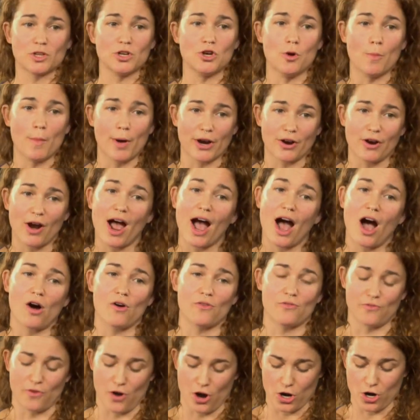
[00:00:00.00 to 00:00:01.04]
no matter
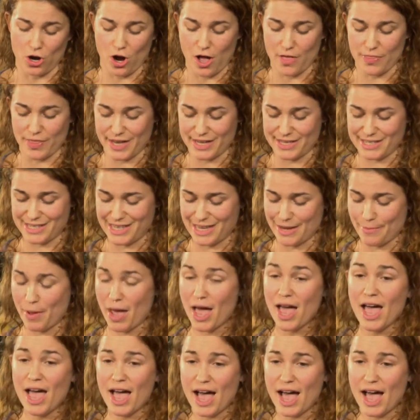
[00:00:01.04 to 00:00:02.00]
how far gone they seem,